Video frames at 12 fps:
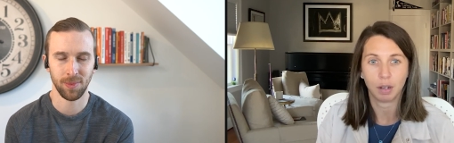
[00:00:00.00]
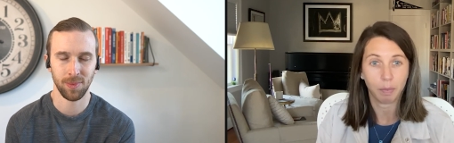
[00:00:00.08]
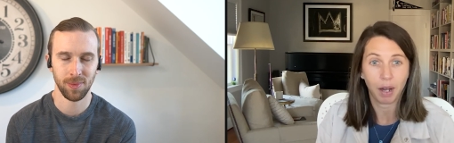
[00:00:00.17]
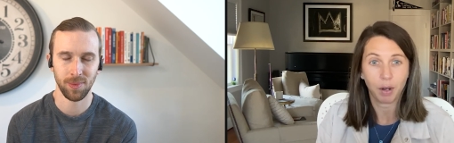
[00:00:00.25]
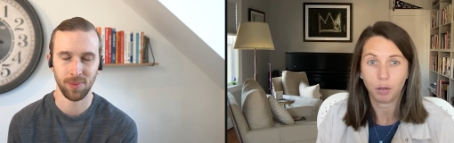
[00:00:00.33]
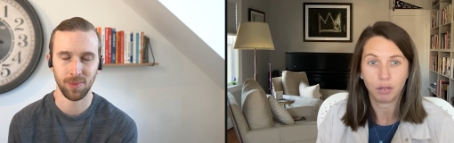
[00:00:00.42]

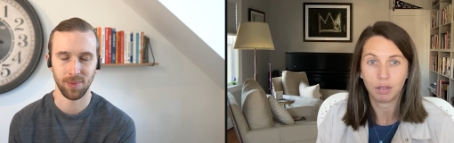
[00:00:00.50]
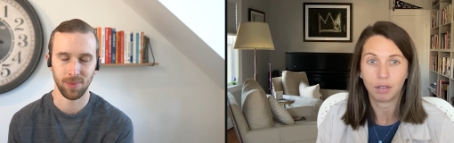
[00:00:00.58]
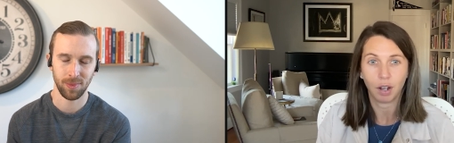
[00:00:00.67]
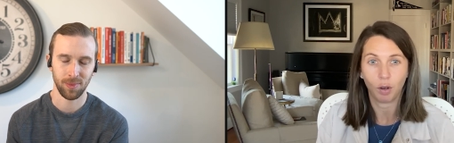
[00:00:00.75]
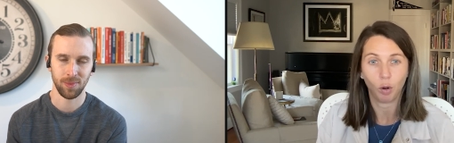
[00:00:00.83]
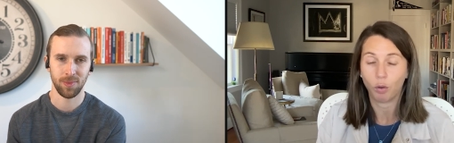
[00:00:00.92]
Speaker 1: about
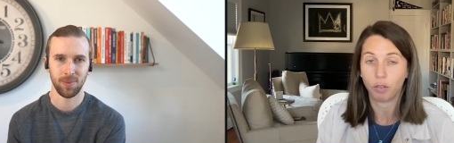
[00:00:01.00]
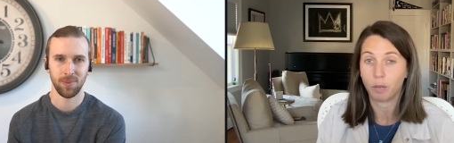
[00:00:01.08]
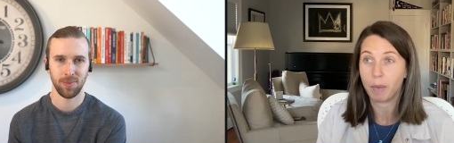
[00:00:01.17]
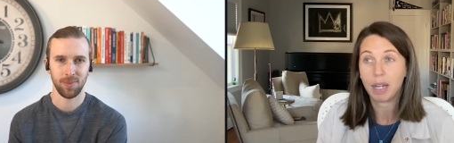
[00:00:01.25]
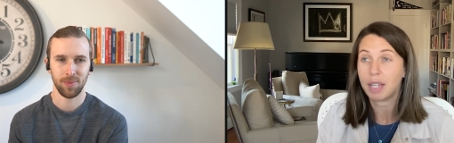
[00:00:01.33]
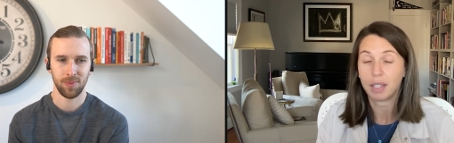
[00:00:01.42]
uh, over
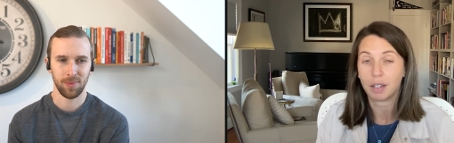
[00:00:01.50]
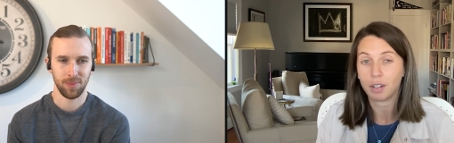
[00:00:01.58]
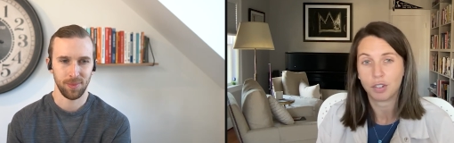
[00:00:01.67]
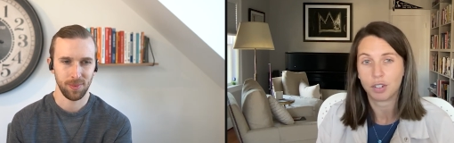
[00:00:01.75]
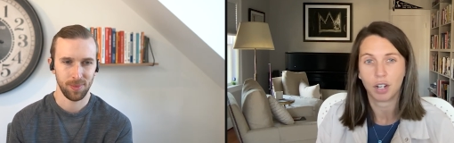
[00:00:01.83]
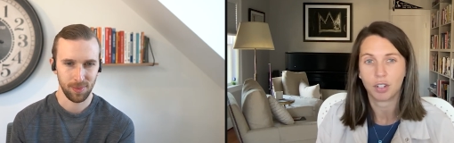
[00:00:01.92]
many
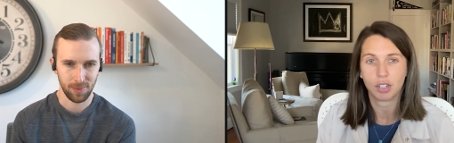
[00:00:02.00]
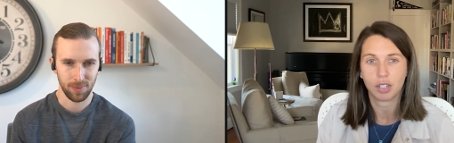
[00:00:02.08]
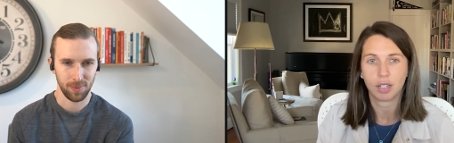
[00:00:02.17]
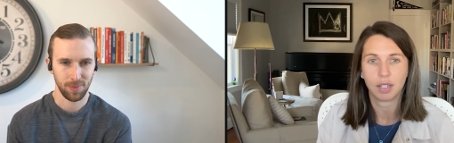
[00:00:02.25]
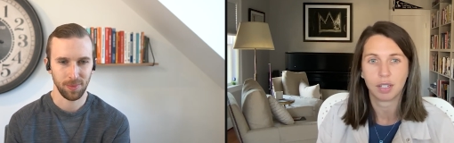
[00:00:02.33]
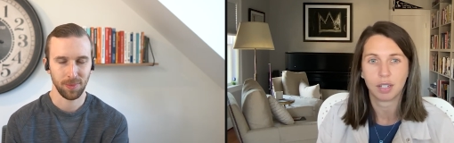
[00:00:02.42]
years not just
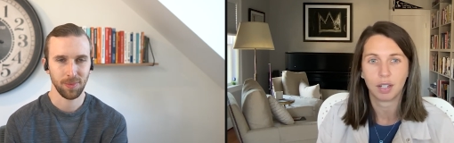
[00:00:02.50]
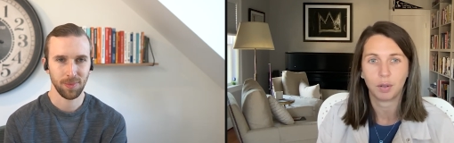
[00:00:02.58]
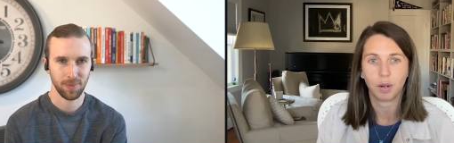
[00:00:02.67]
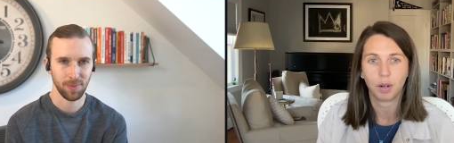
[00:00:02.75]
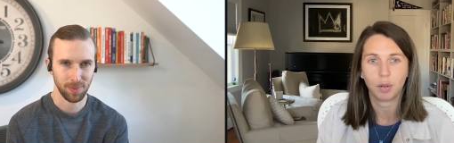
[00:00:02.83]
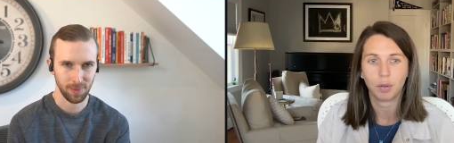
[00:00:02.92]
in the
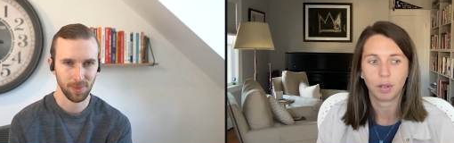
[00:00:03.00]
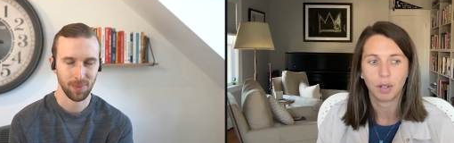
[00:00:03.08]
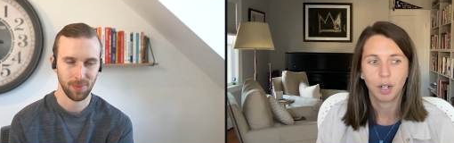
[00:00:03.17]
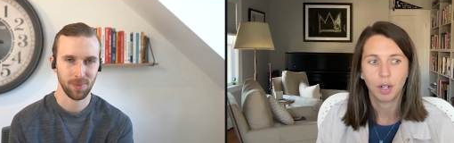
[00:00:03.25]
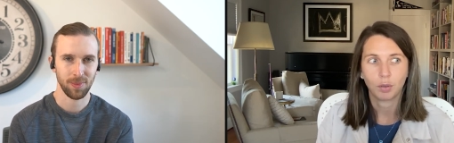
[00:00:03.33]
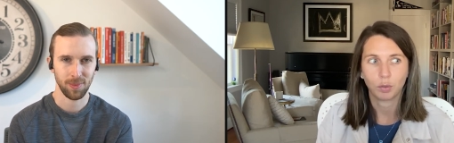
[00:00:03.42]
COO
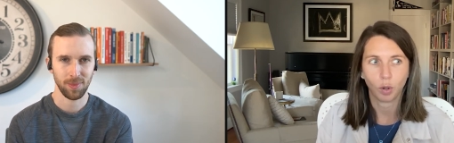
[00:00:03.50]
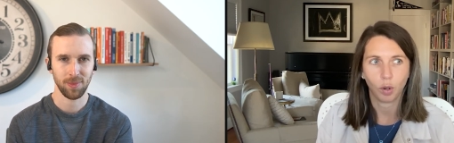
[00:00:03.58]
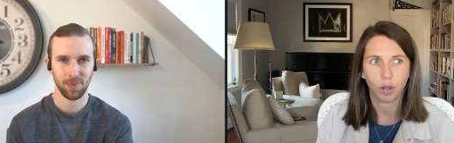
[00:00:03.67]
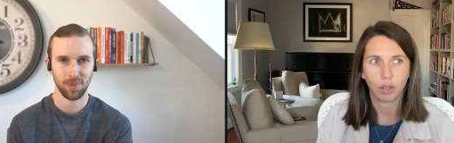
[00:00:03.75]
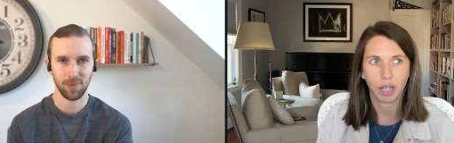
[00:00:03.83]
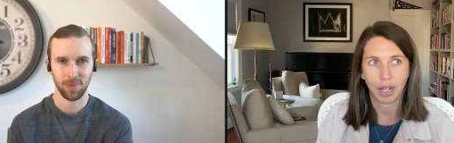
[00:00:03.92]

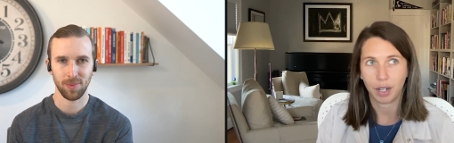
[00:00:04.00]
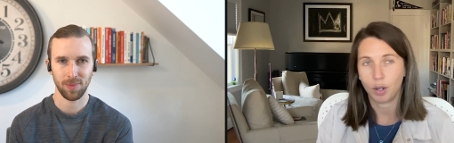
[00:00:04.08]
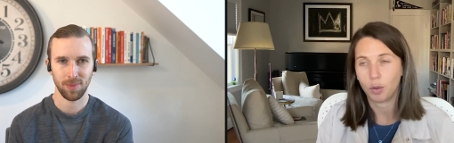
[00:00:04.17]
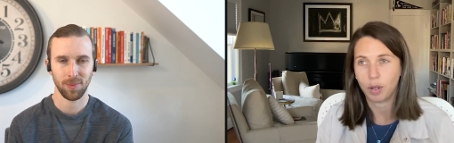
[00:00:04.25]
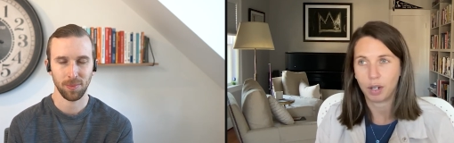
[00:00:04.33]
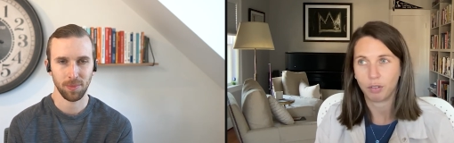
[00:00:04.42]
role and I
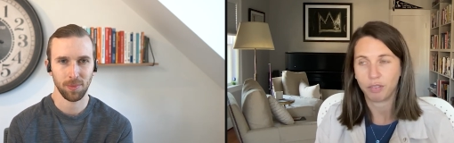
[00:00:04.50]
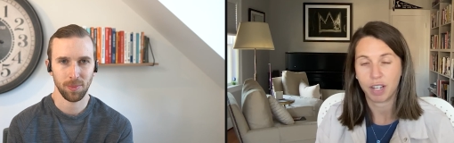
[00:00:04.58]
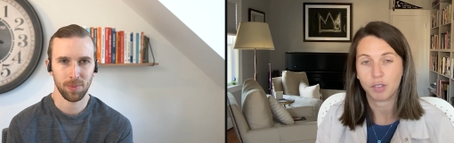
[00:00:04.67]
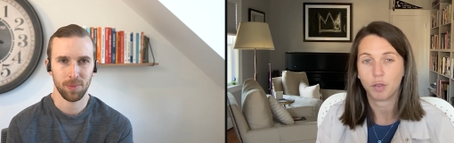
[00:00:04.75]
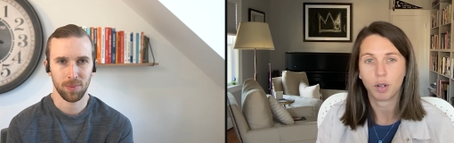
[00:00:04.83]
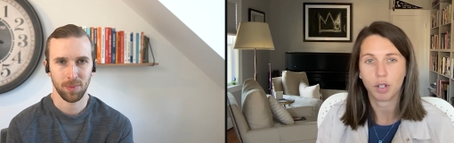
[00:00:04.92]
know it'll
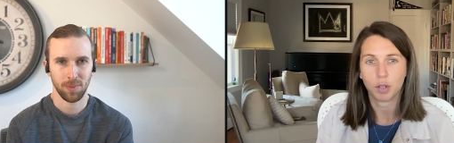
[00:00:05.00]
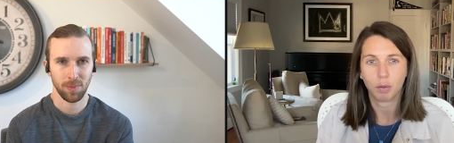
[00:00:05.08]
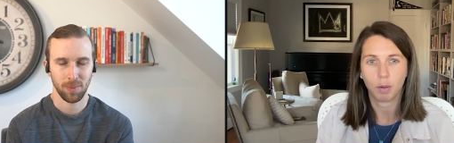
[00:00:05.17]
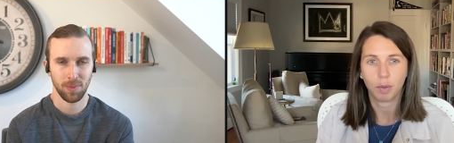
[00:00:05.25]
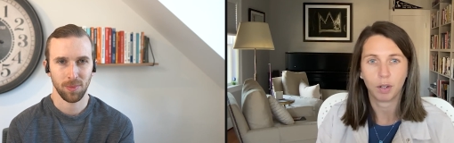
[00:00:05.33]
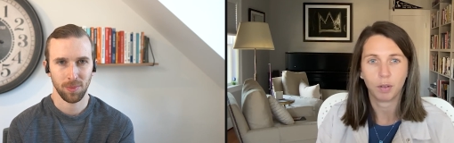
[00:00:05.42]
fast forward to
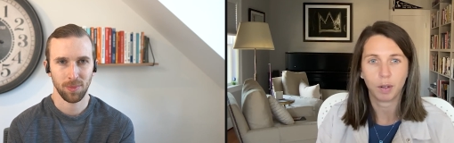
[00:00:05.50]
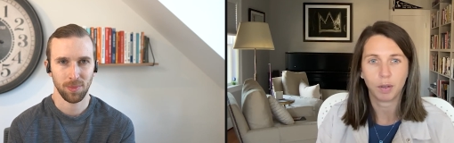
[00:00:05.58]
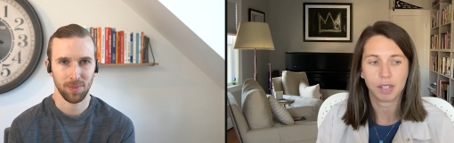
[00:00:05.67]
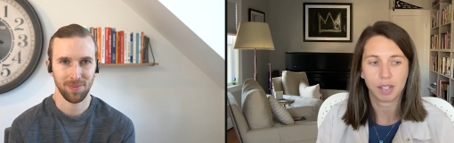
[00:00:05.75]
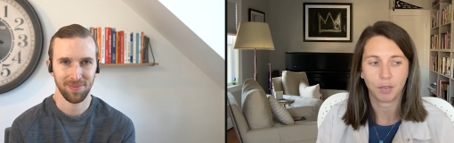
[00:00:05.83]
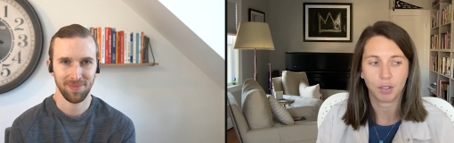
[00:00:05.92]
where we're going in
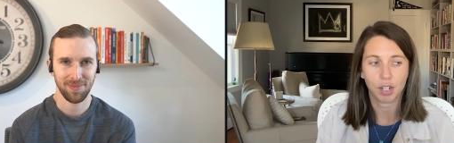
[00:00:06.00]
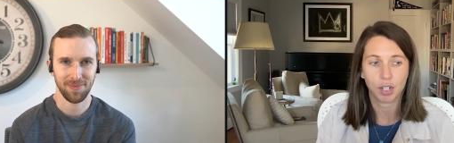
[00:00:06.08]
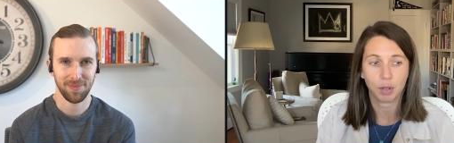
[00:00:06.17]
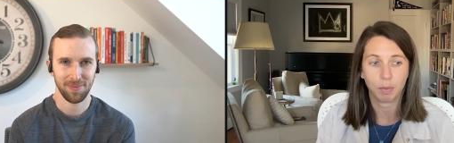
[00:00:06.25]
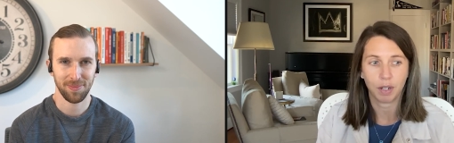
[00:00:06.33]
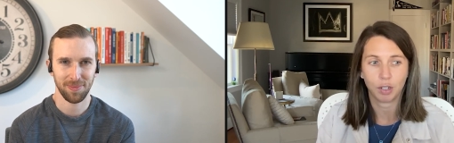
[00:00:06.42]
this
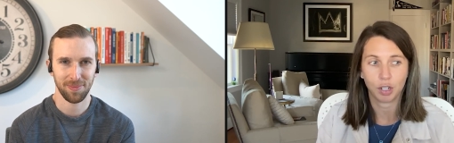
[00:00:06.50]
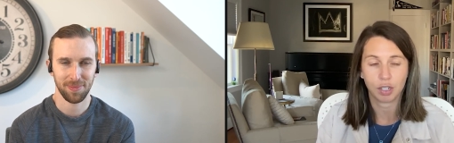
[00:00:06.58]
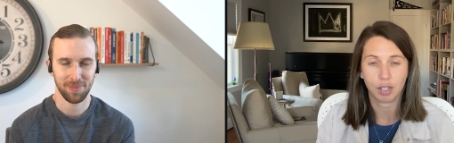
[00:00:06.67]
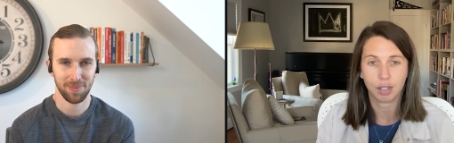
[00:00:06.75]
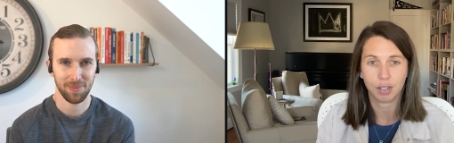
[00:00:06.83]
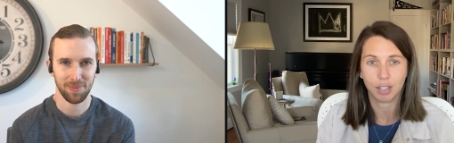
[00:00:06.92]
conversation but just
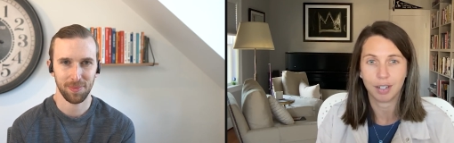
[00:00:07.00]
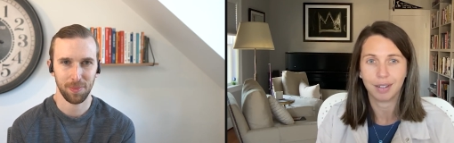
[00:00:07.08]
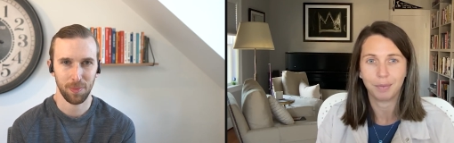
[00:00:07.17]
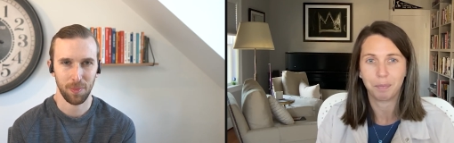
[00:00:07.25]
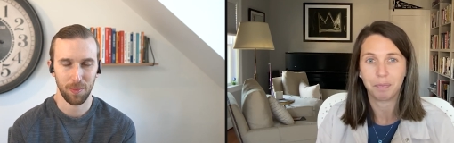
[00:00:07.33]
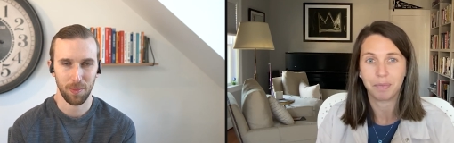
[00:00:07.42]
to
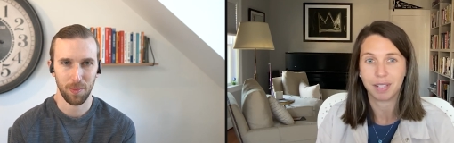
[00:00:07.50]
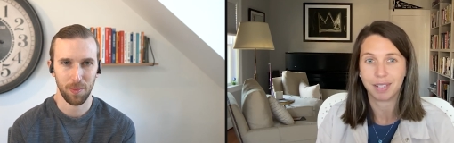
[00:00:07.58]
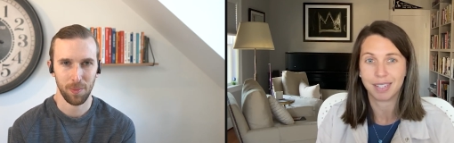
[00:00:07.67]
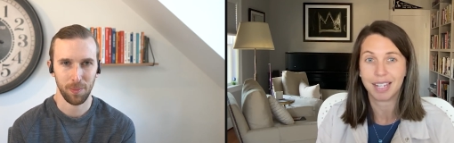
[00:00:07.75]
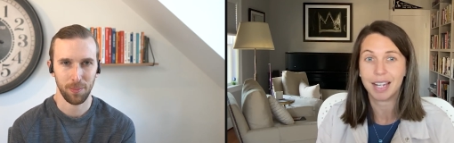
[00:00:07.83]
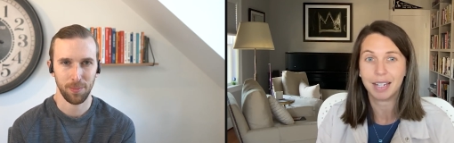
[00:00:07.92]
to to
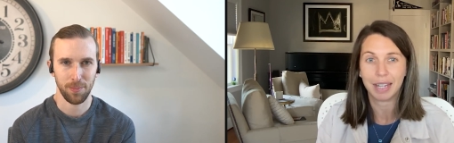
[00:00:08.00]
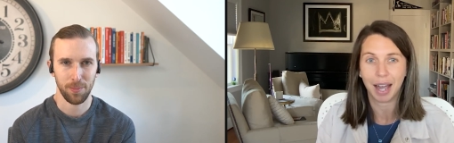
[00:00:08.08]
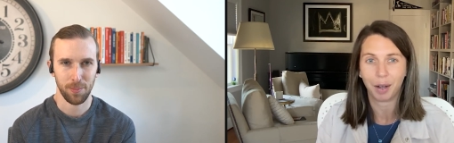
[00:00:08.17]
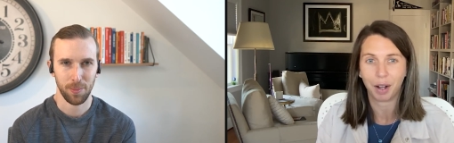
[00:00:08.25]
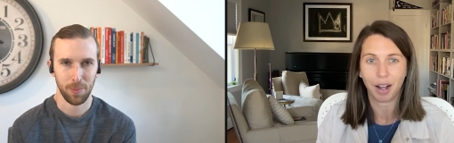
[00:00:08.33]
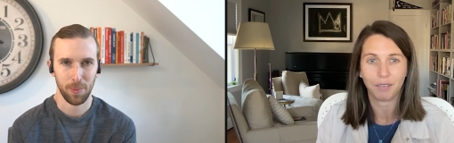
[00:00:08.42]
seed
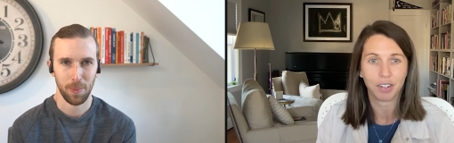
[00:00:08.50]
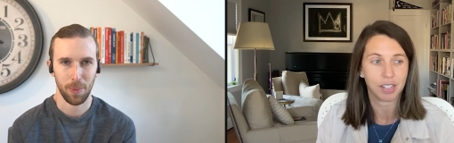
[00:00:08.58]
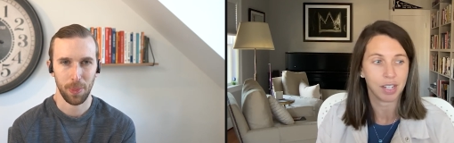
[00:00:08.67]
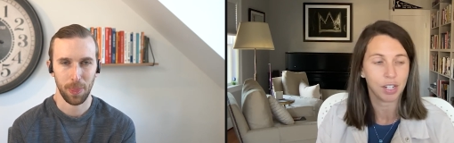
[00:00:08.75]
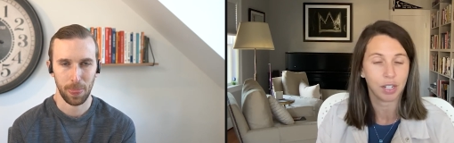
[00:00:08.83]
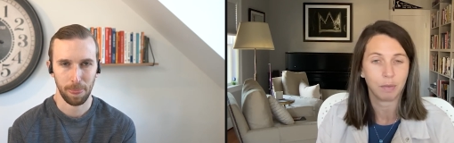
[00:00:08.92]
that
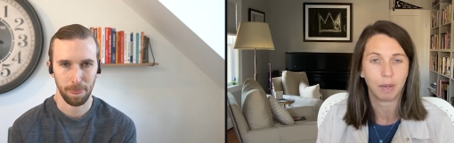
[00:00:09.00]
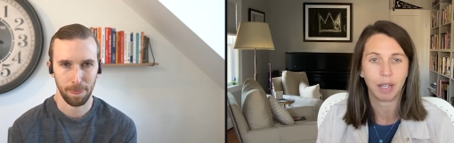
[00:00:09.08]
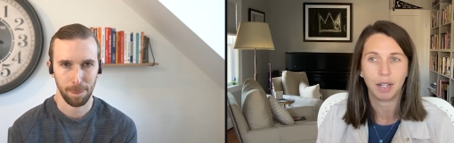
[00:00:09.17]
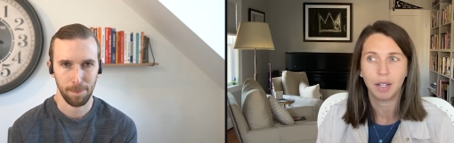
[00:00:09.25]
conversation a bit